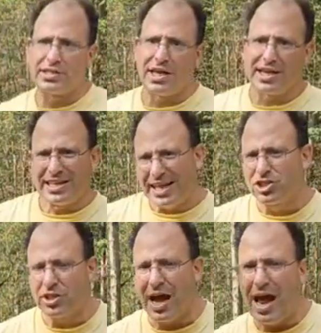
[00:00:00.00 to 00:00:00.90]
like 1.5
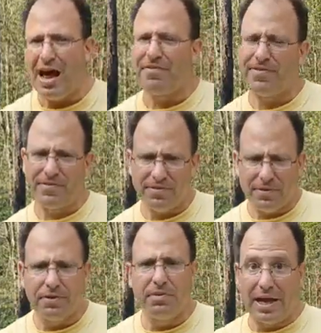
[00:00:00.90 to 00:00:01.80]
inches
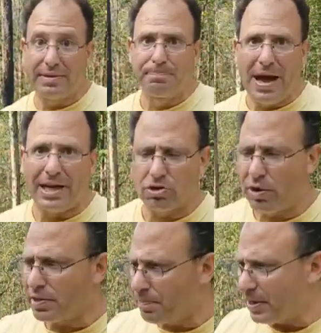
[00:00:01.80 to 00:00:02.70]
at best,
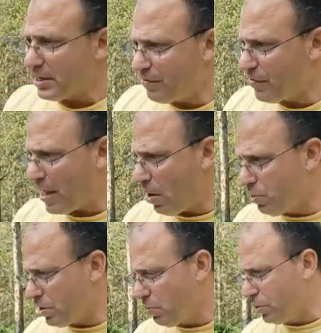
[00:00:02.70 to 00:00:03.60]
right? The best I've ever got
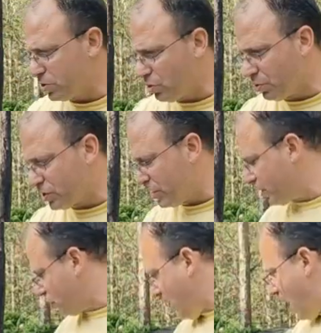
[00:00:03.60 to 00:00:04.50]
with it was 1.5 inches.